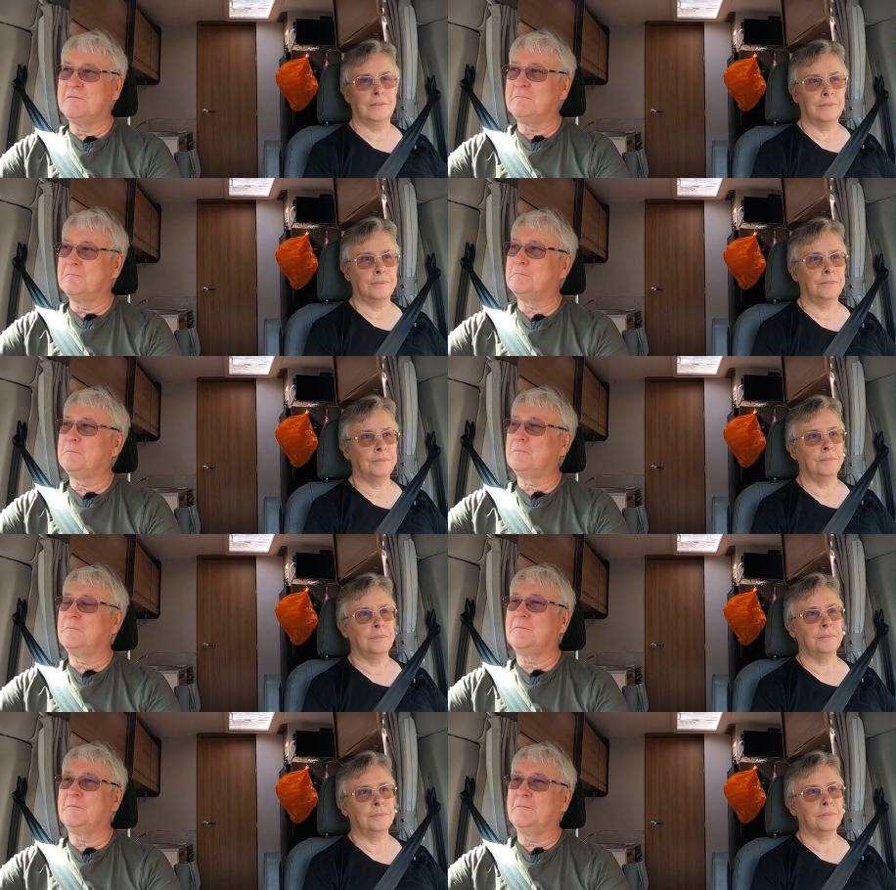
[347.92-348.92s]
Speaker 1: the
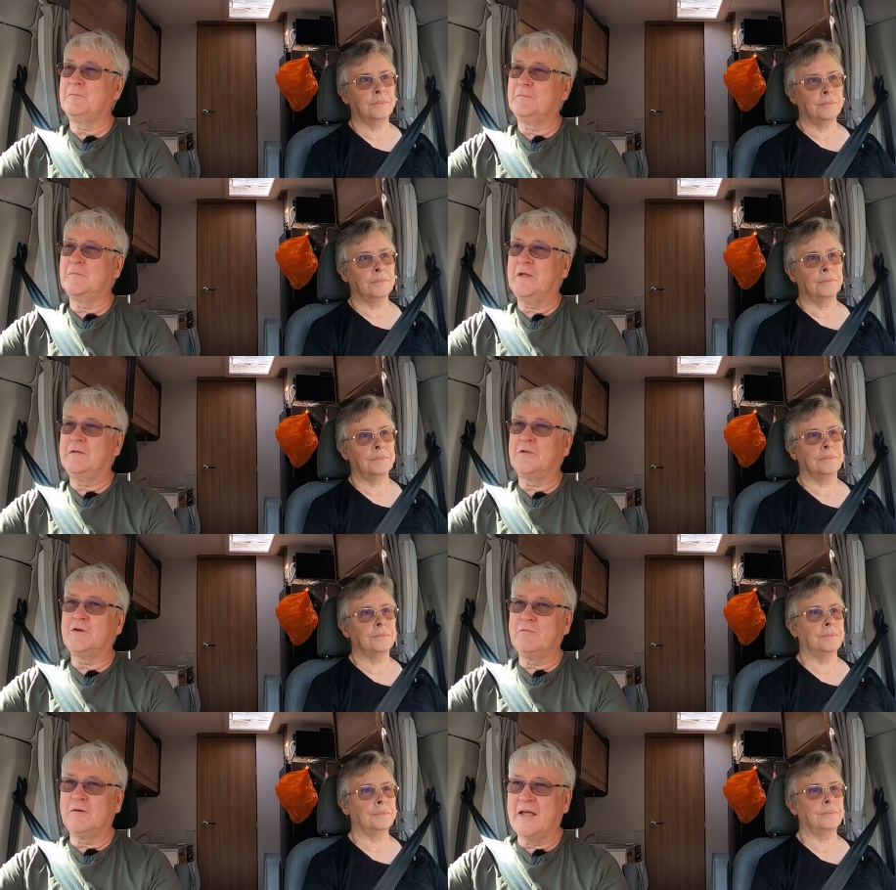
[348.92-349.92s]
the, the
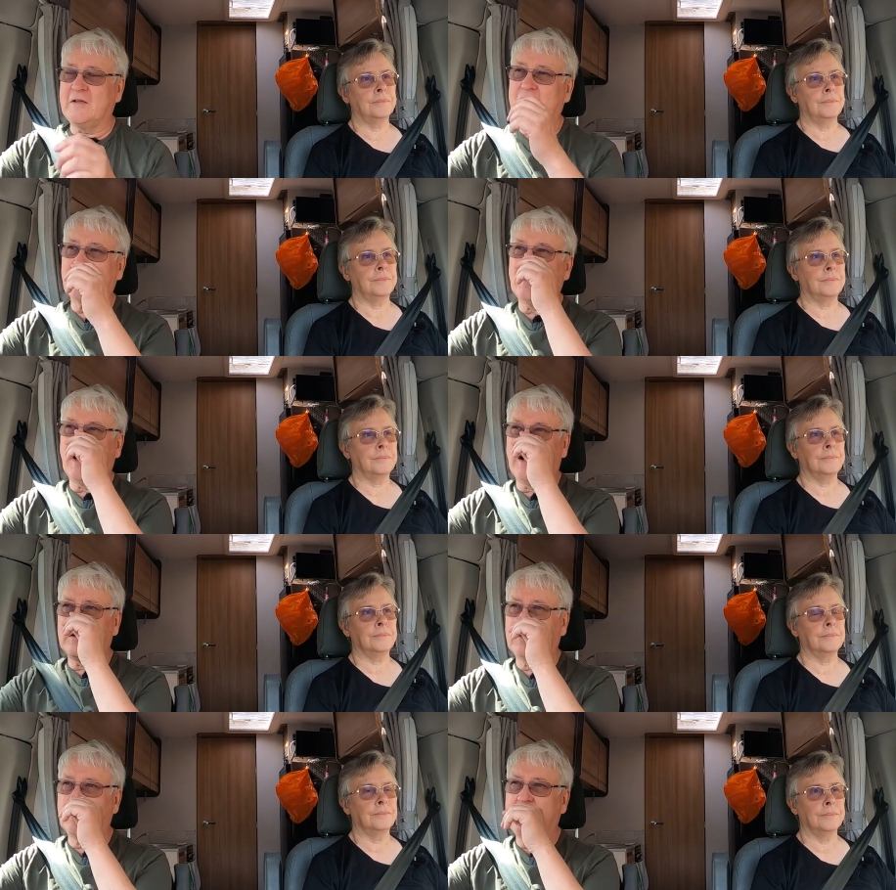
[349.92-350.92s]
duvets are,
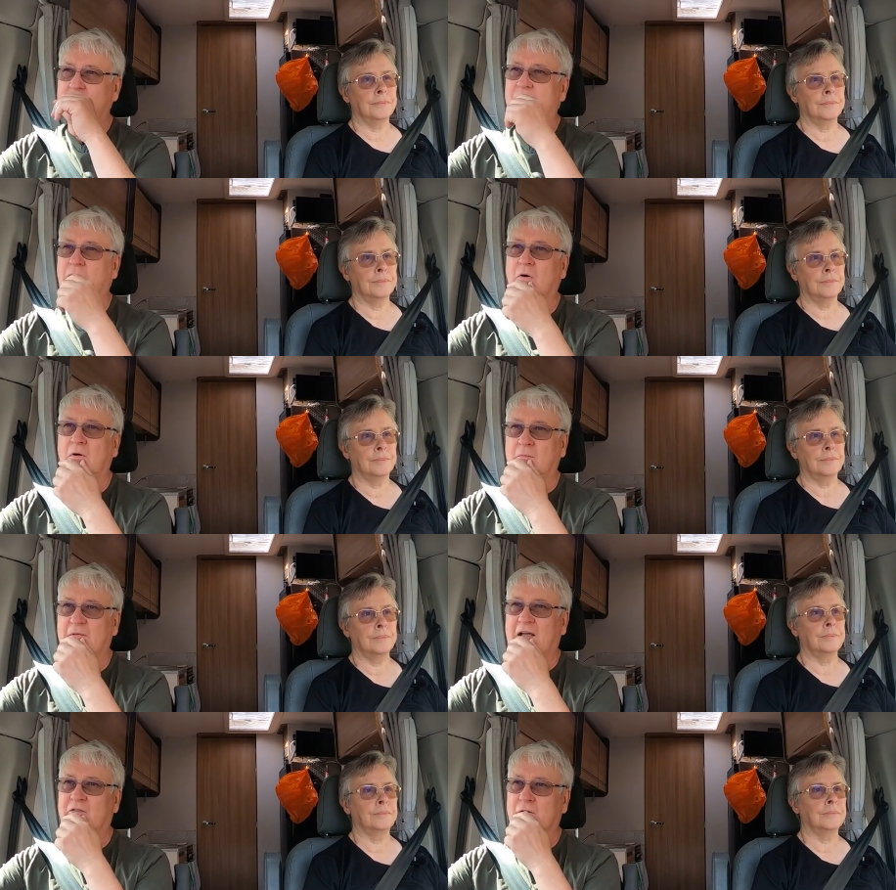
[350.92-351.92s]
are, great for
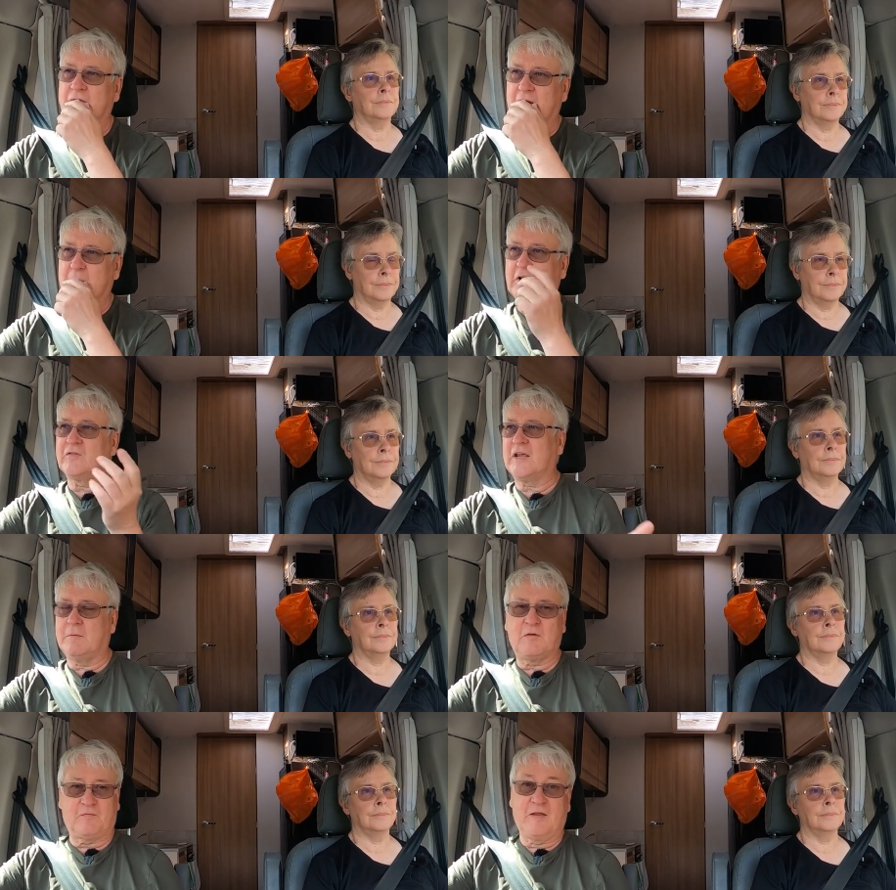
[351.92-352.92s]
that sort of thing because they
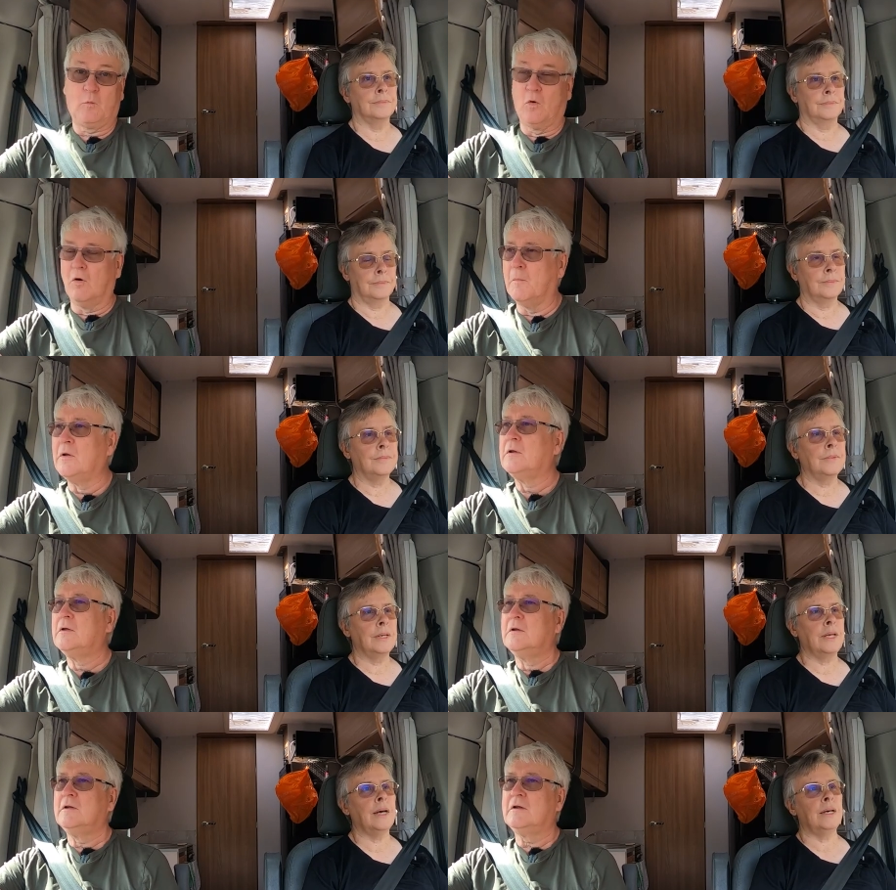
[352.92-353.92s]
keep your feet warm.
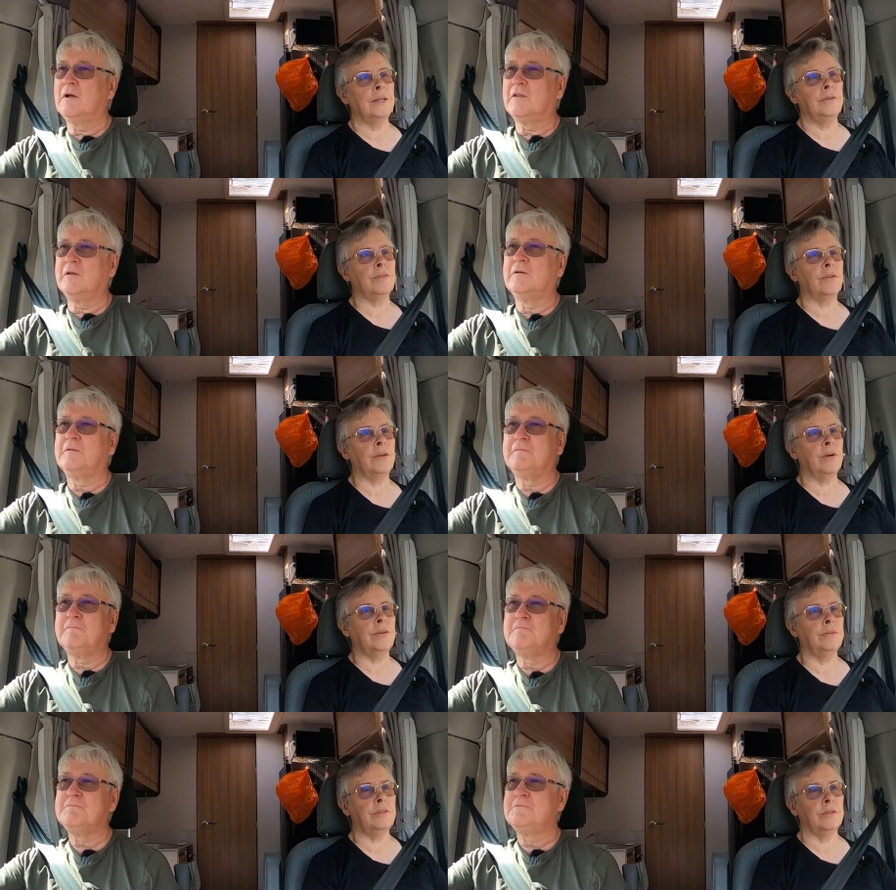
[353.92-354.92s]
Speaker 2: Yeah, and oh. you've got your
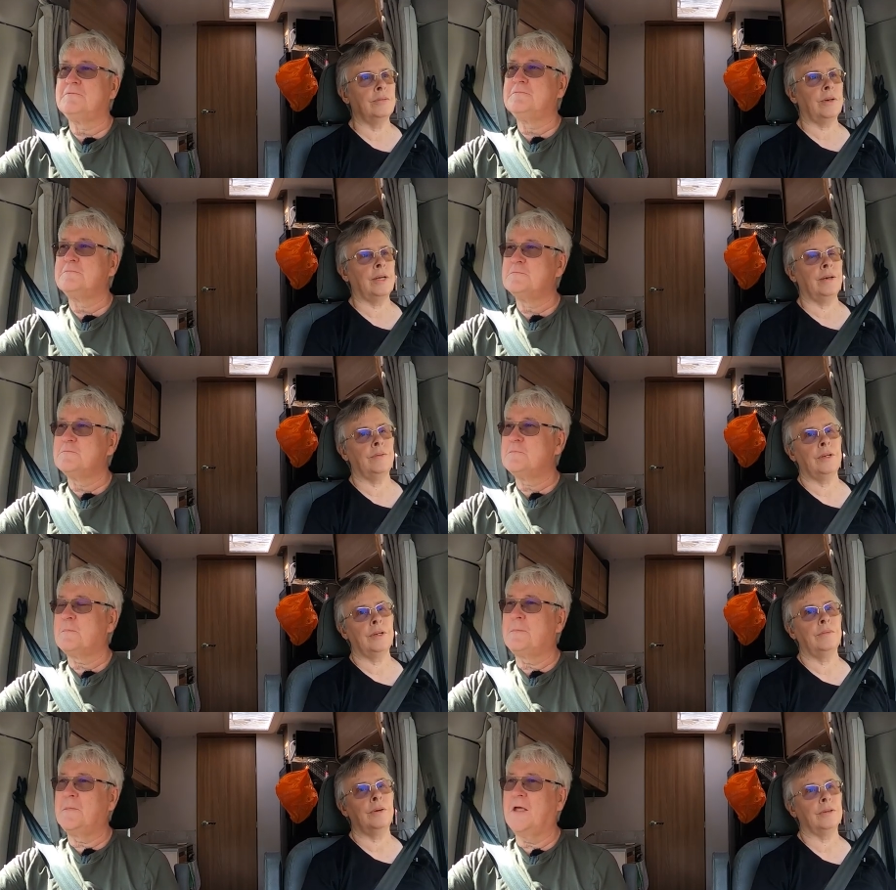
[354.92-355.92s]
own duvet, haven't
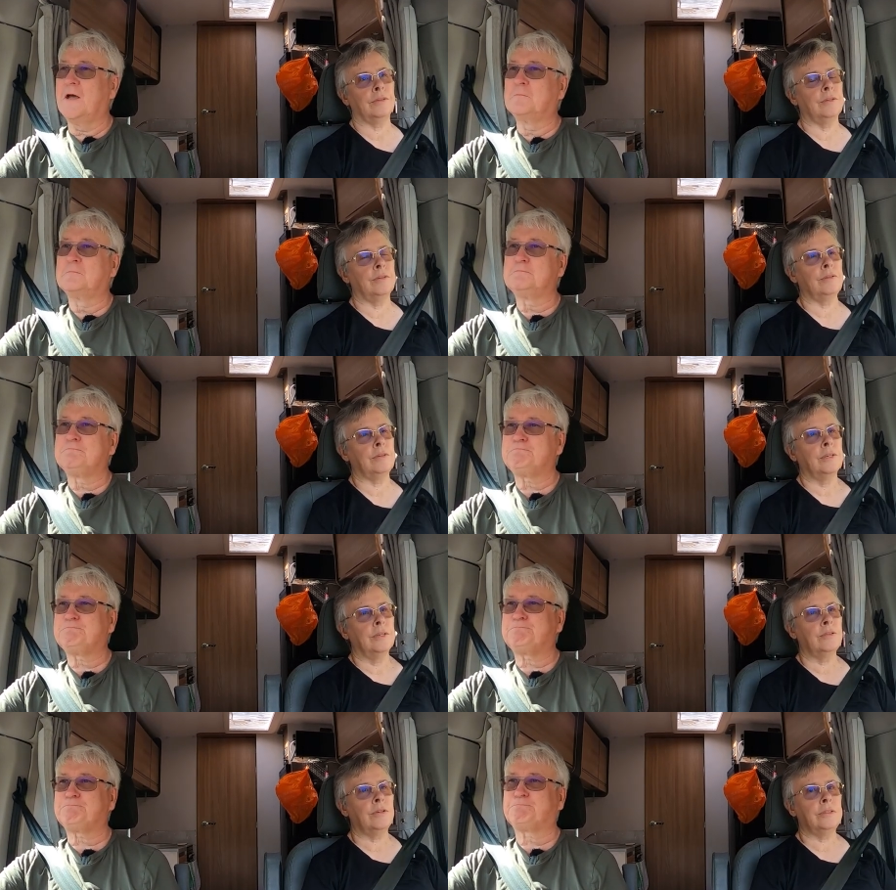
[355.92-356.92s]
you? Rather yeah.
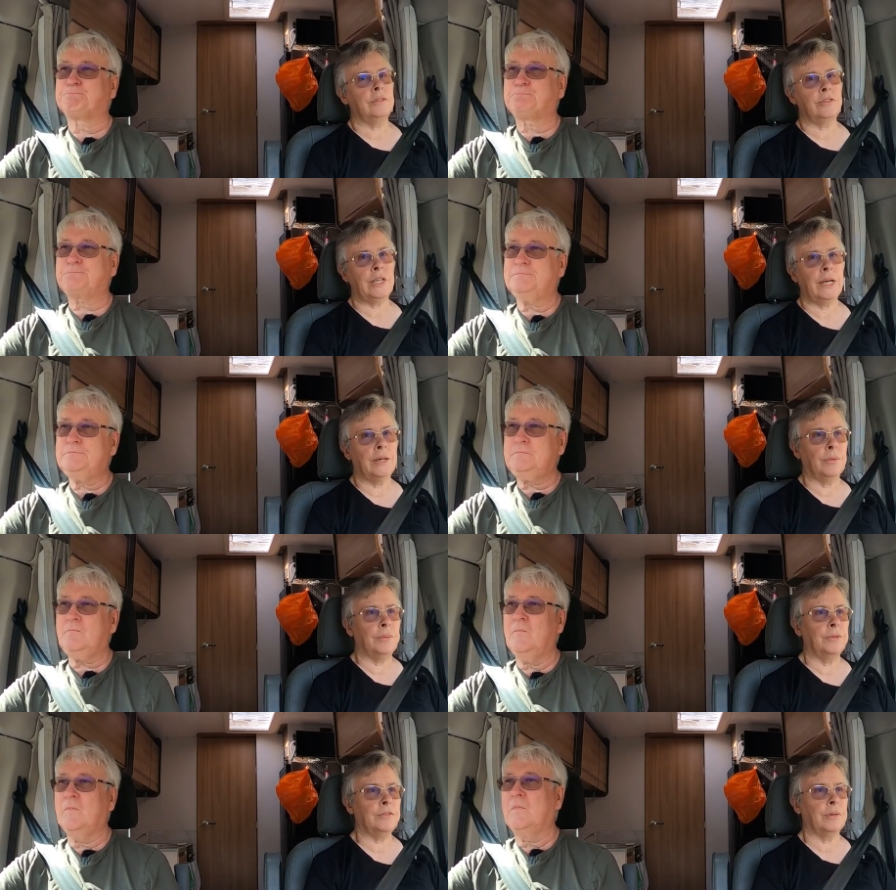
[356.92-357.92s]
than trying to share
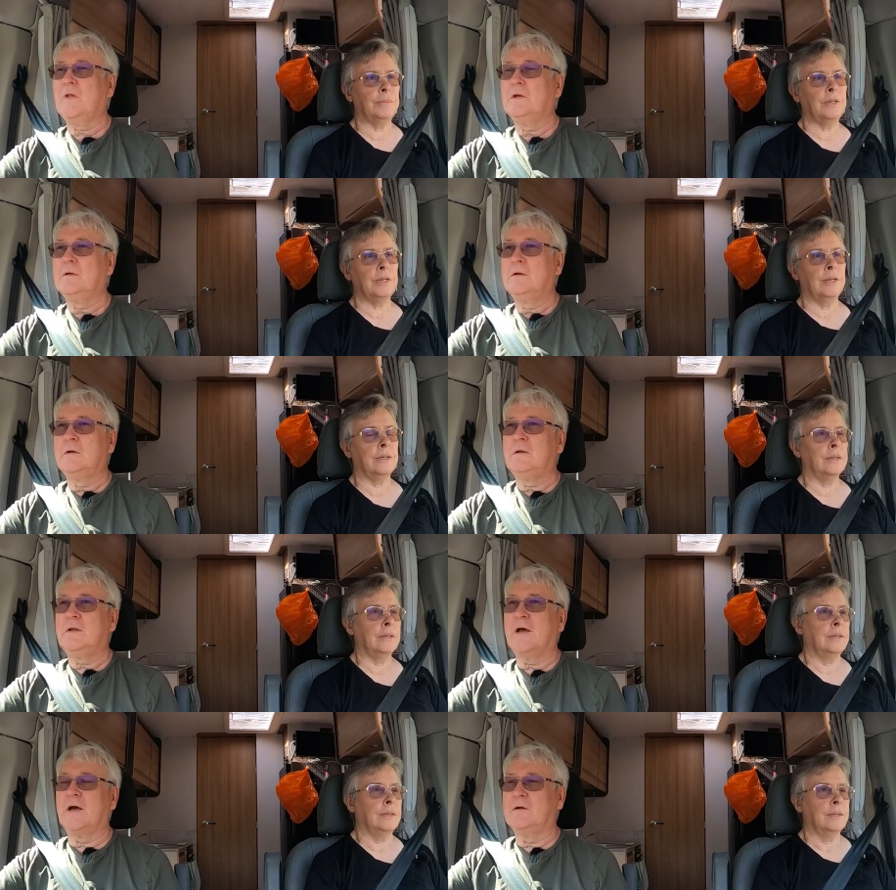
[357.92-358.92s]
one with somebody.
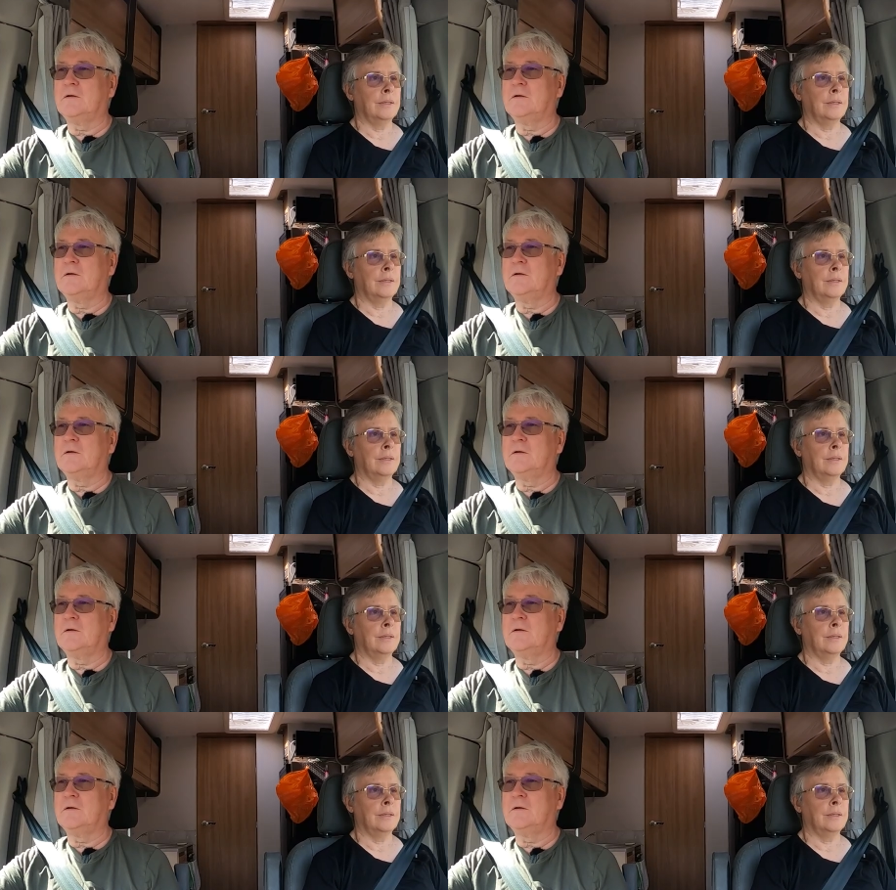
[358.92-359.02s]
Yeah.